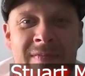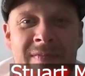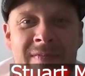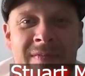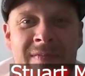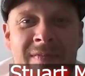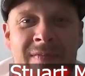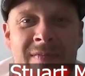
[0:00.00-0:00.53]

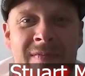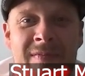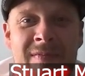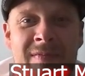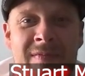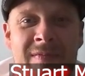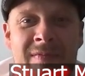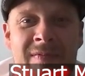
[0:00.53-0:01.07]

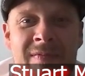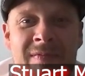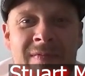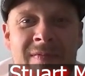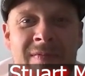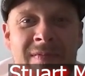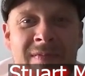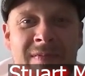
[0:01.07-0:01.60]

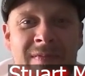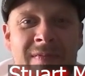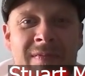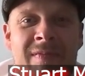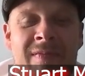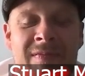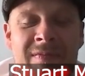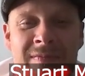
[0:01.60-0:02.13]

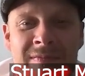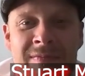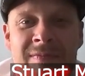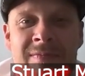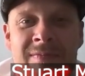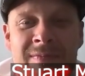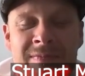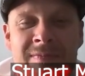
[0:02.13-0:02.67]

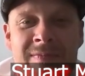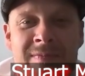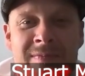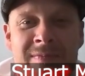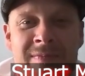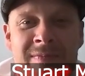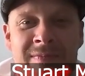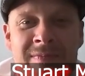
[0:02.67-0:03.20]

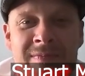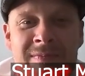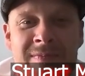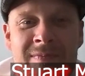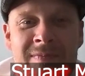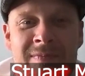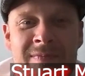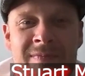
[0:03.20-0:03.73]

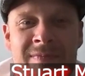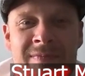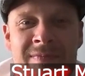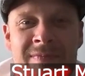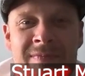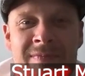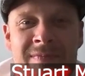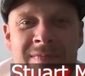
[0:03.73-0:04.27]

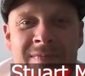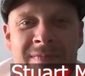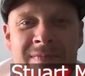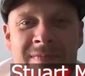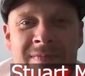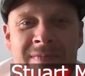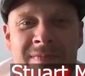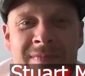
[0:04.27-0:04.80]

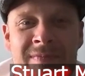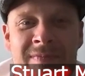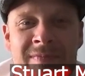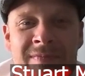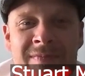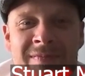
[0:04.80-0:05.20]
No words are spoken by the person on screen.